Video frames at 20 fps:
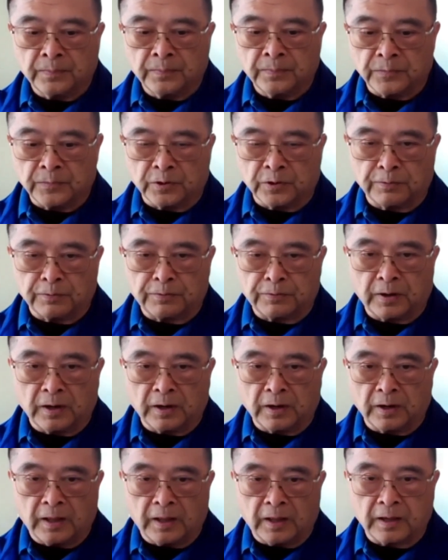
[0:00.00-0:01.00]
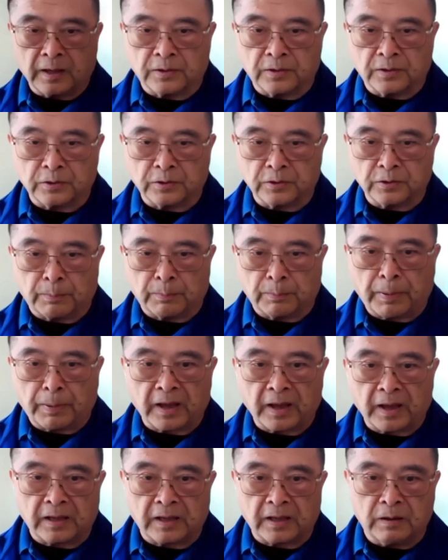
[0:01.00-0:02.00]
to the front leg until the back
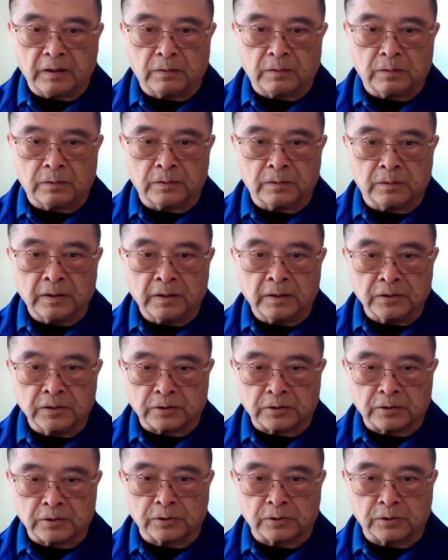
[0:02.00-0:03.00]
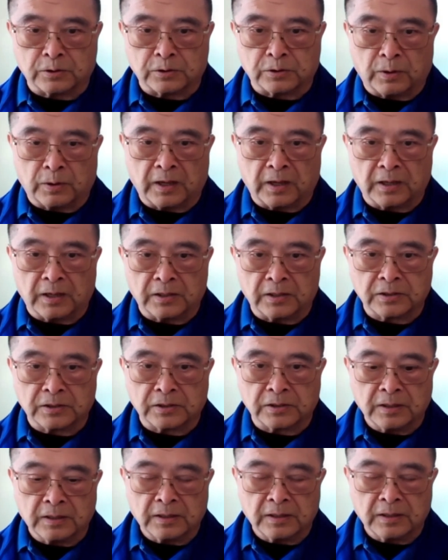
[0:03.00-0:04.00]
heel starts to raise.
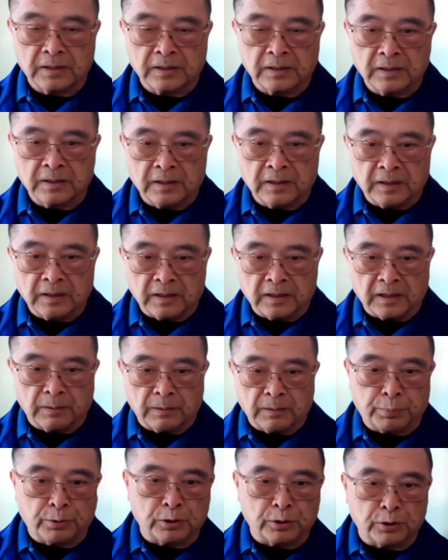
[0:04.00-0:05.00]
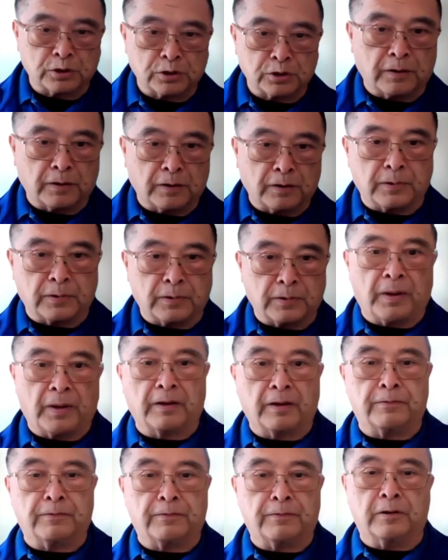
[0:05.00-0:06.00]
Then push off the back
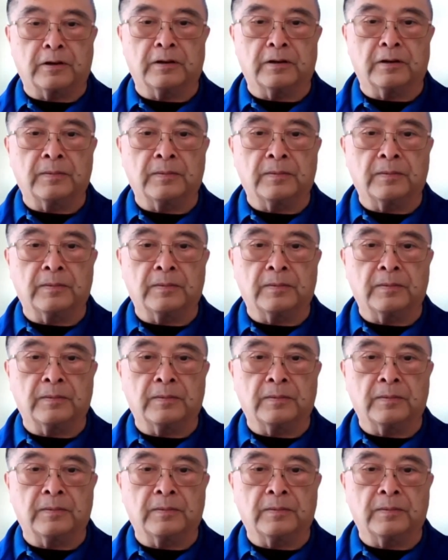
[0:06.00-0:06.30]
foot